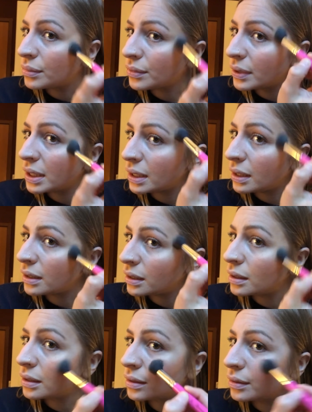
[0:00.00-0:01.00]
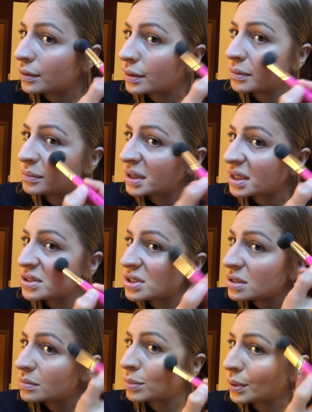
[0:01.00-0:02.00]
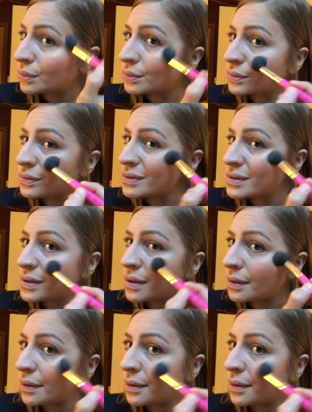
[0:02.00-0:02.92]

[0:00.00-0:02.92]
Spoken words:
bringing it on my cheekbones